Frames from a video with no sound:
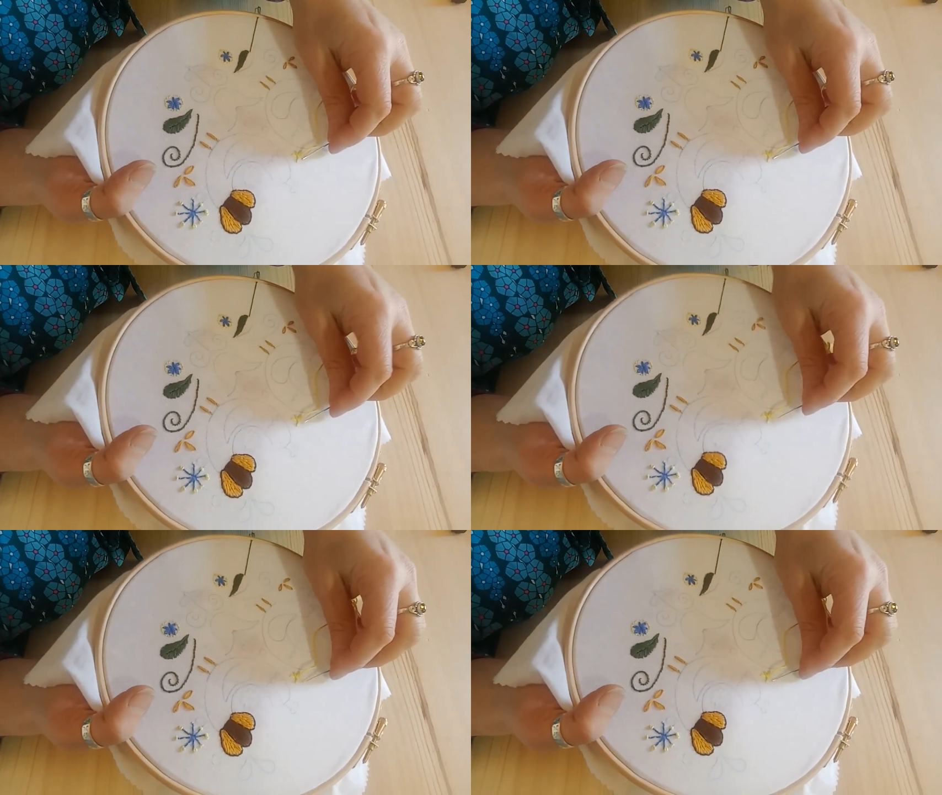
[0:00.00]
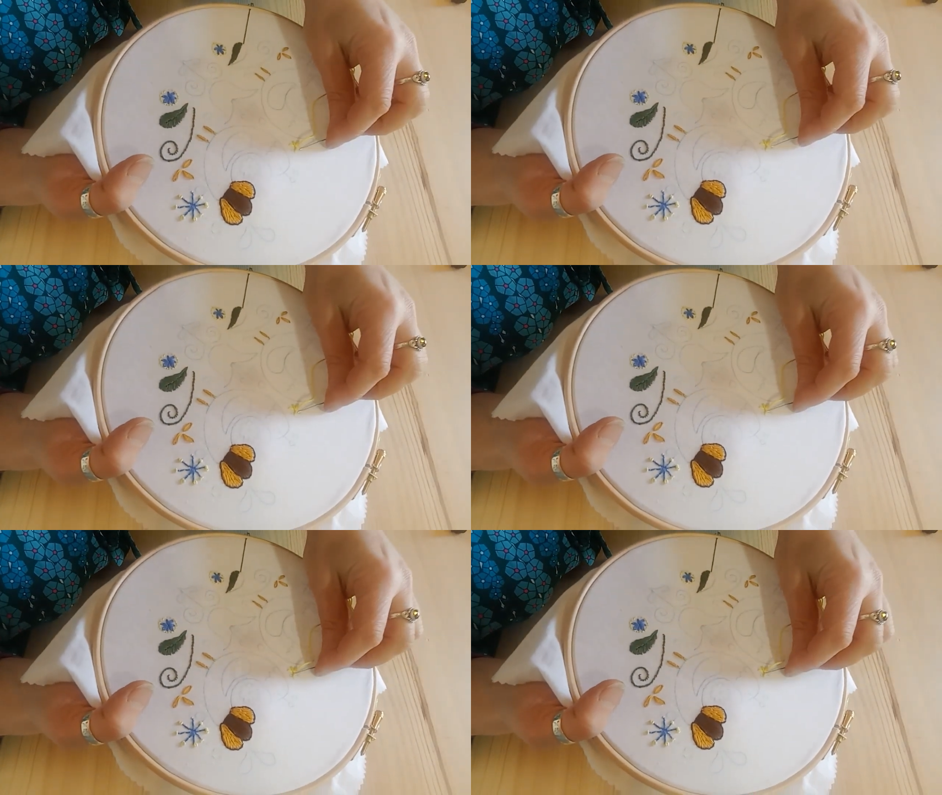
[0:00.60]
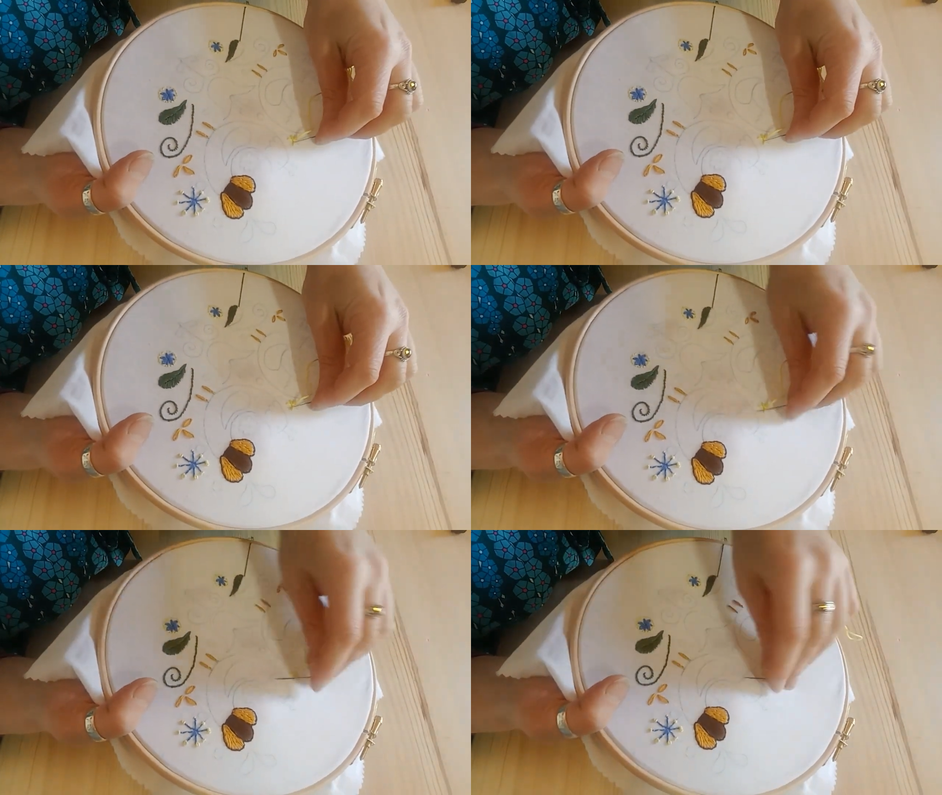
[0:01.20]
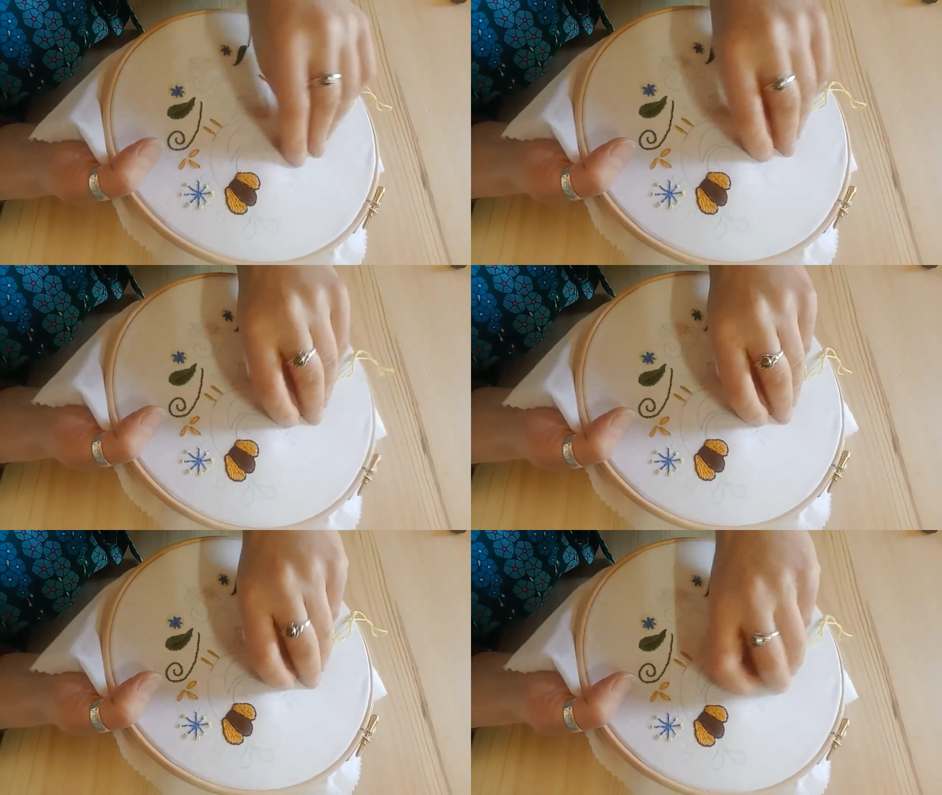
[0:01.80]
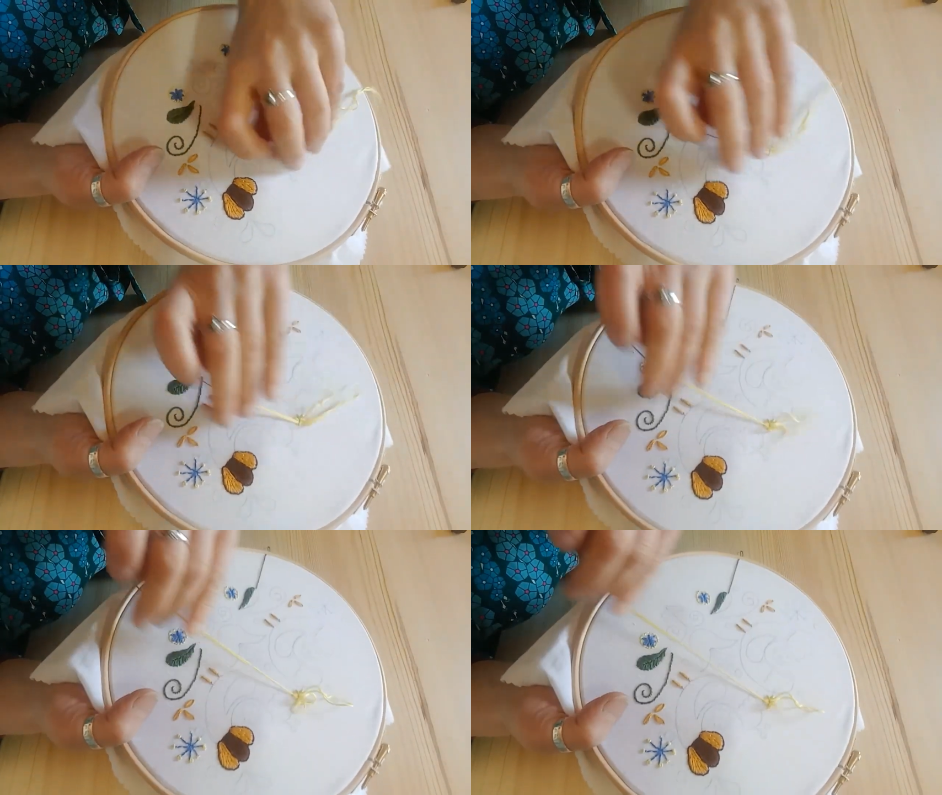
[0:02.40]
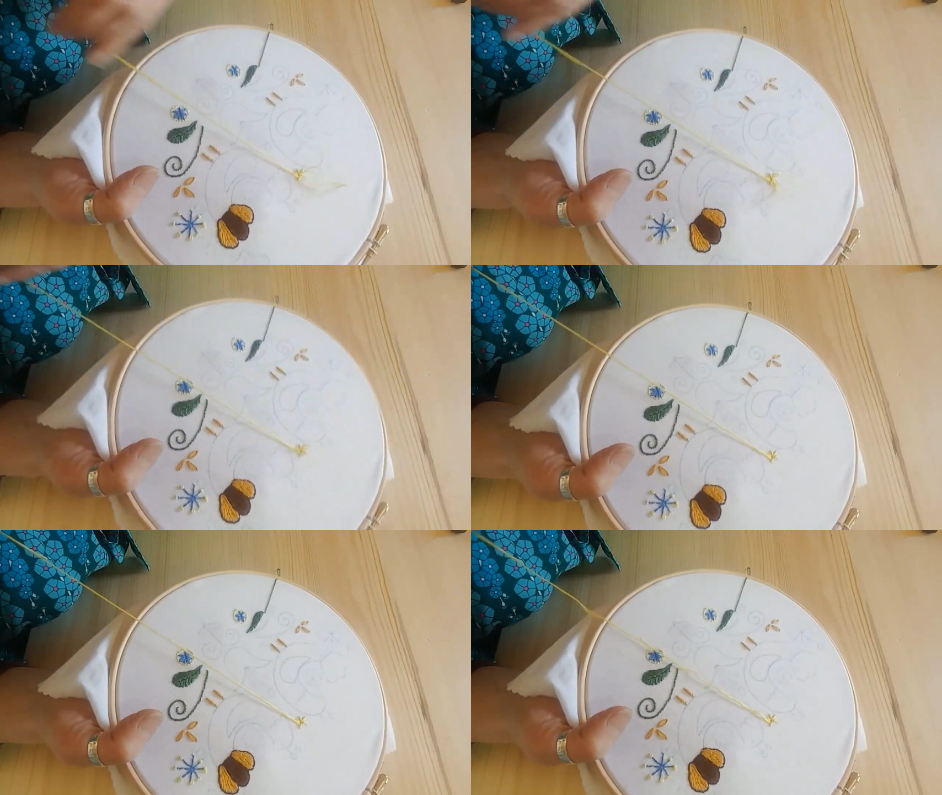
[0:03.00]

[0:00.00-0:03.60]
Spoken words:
(no speaker visible)